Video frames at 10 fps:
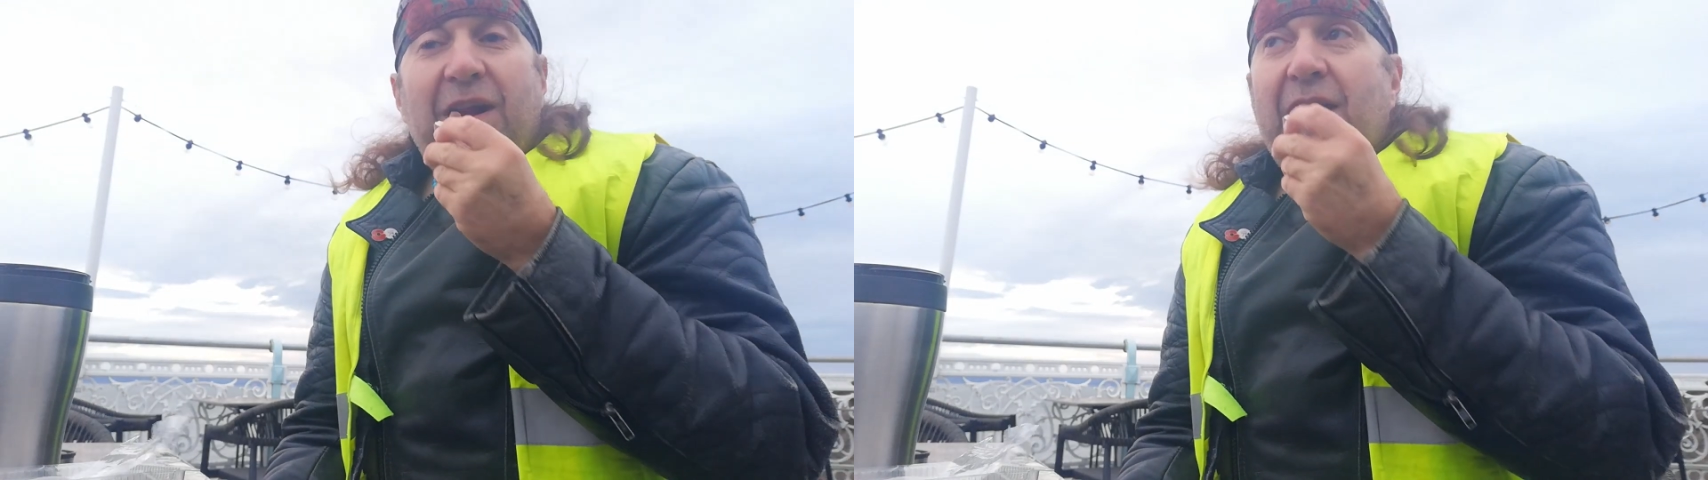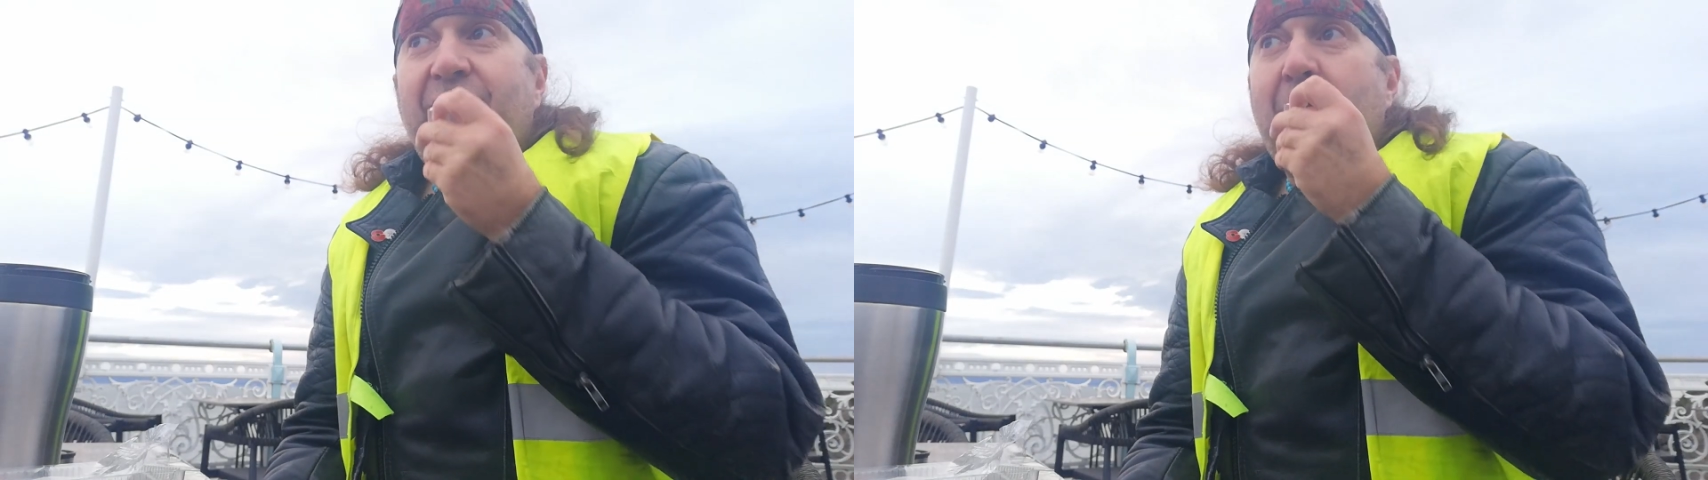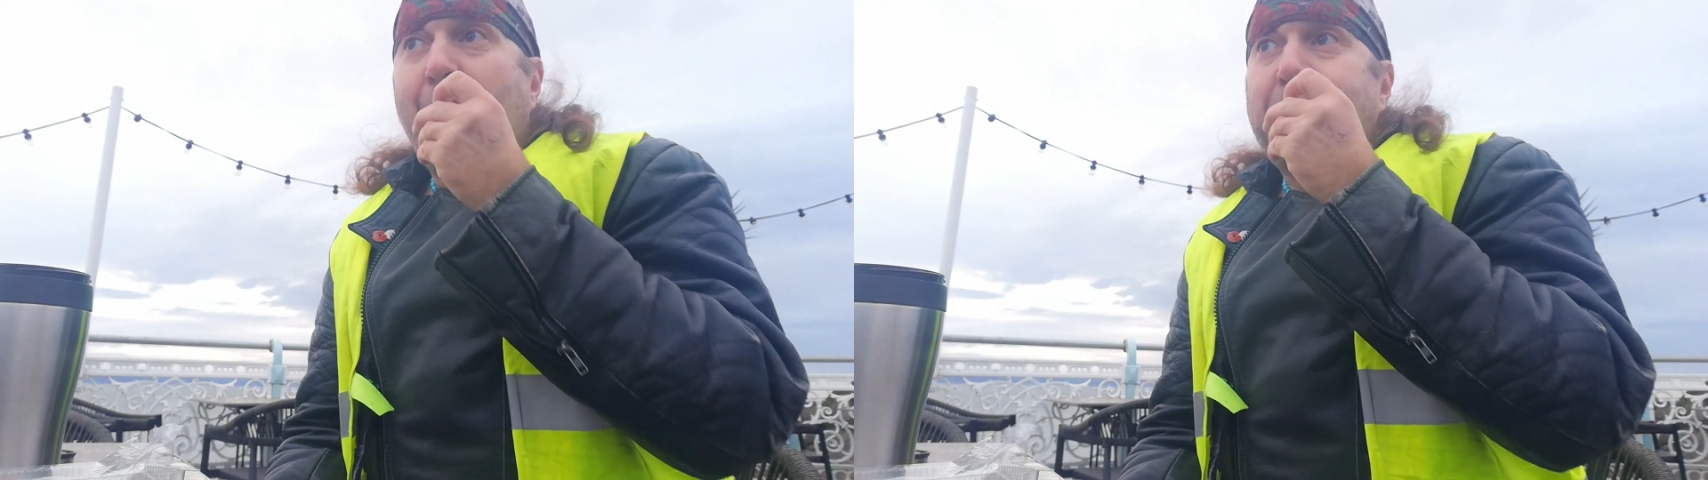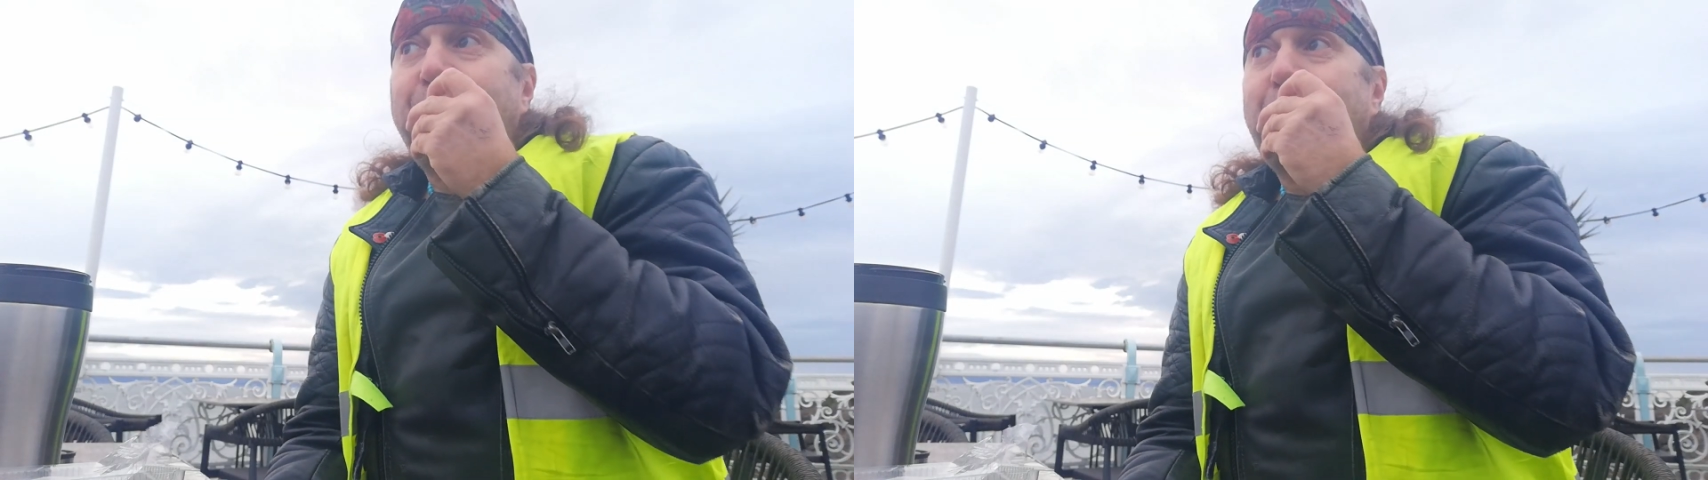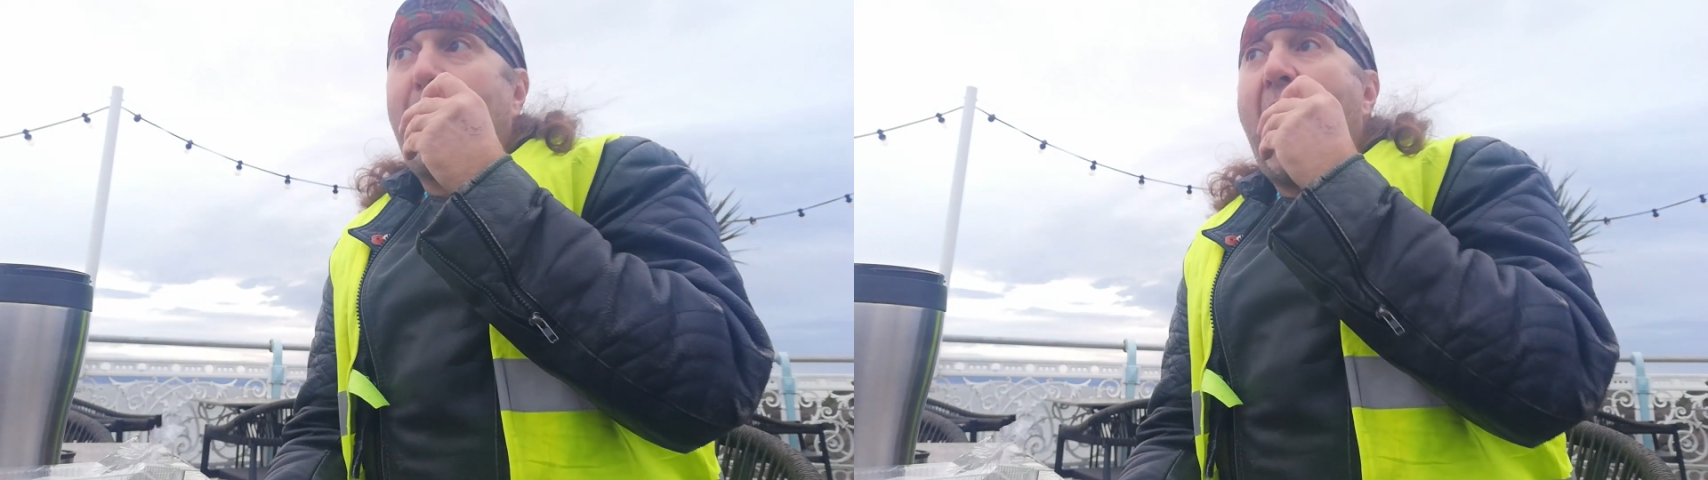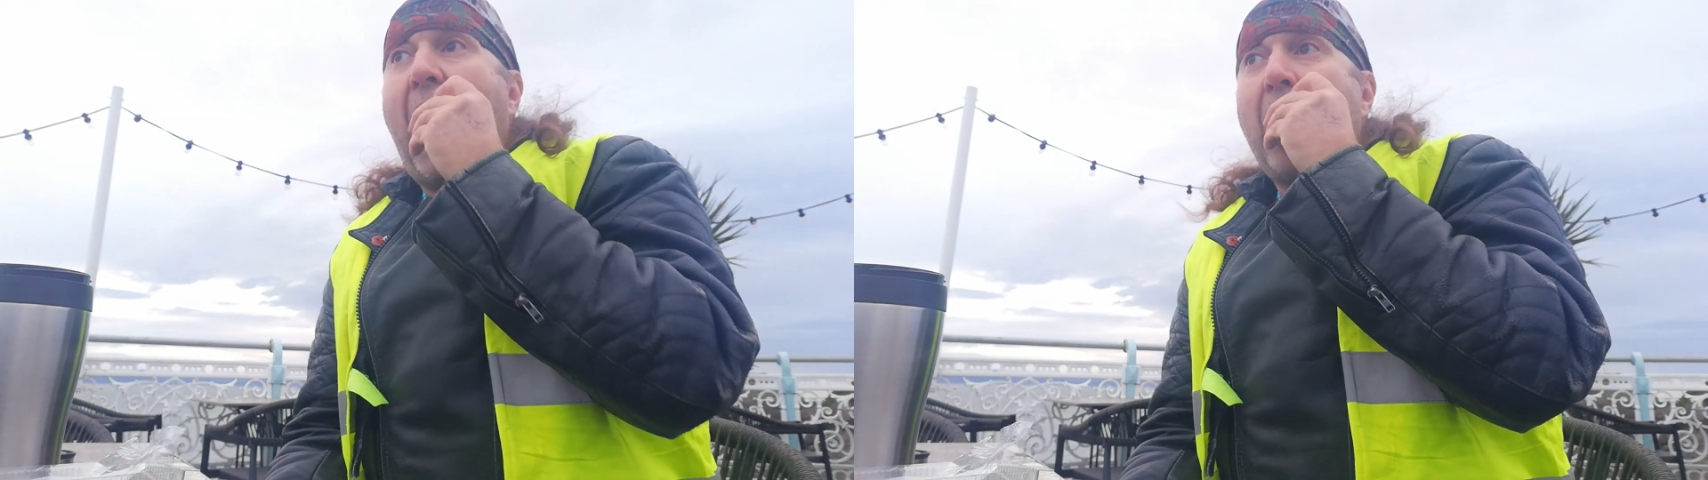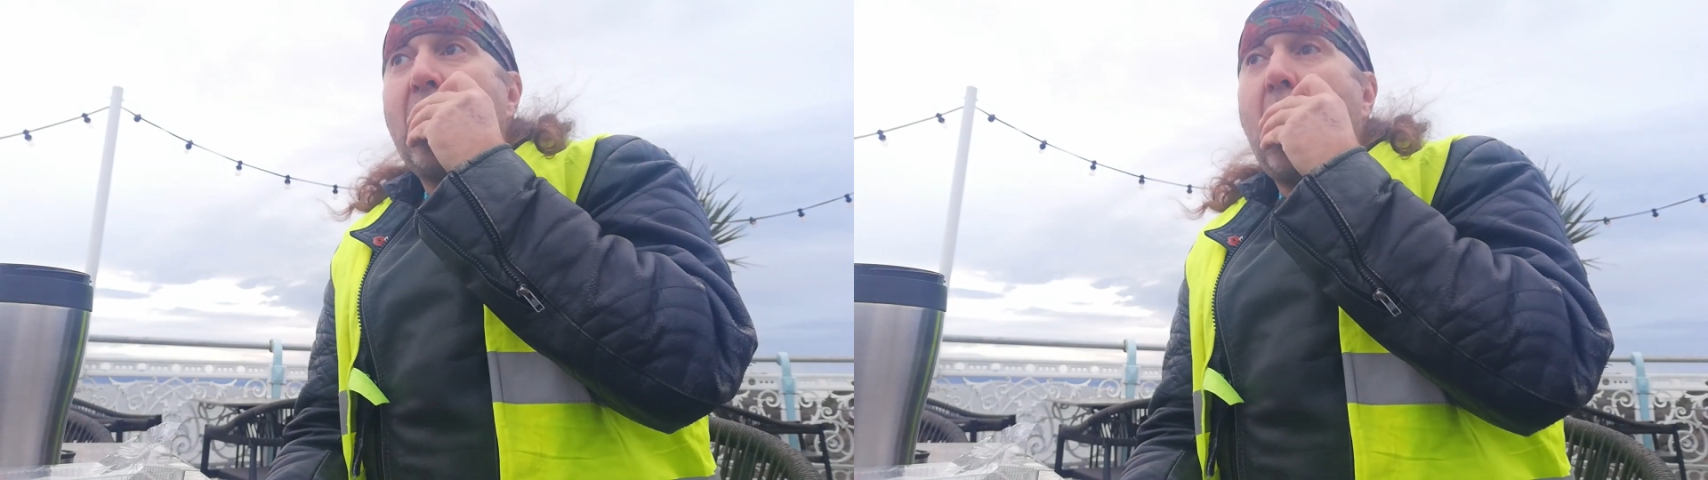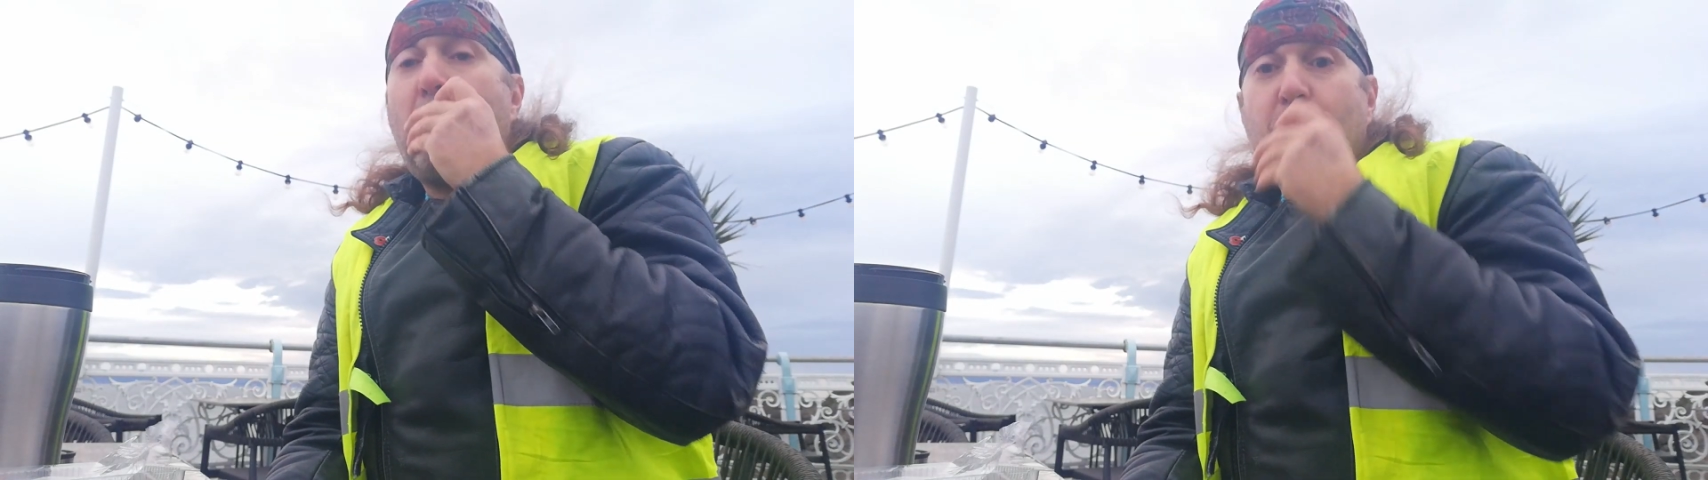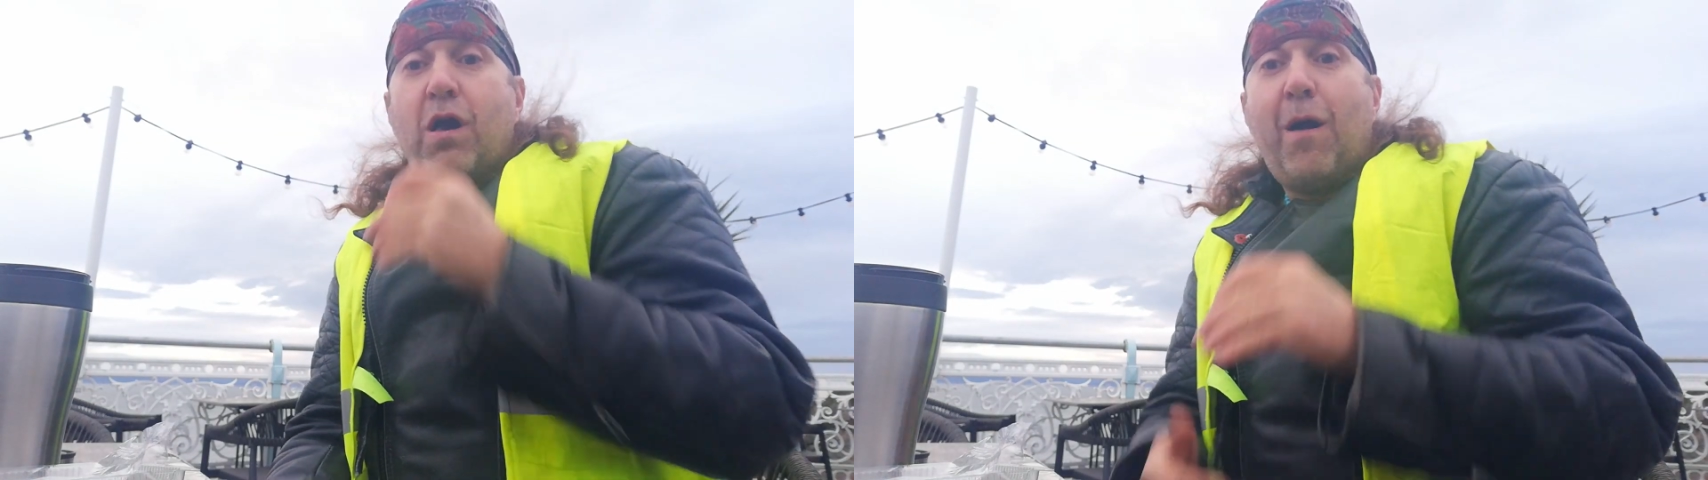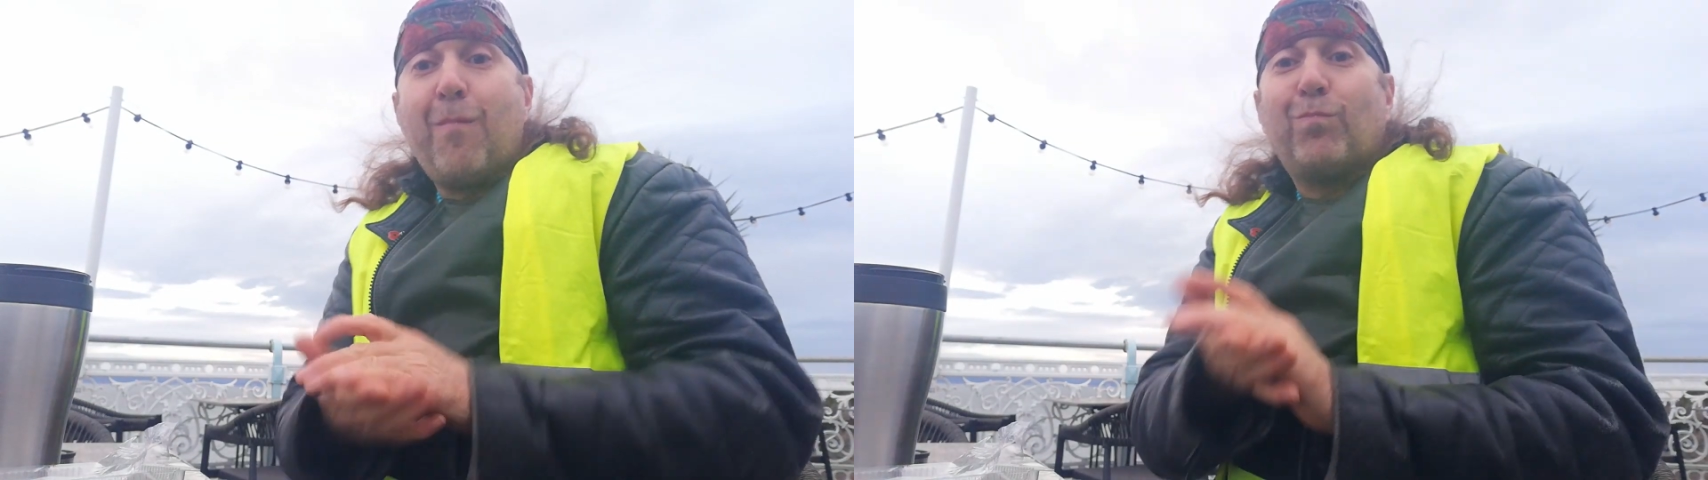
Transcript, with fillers: I lived. Yeah.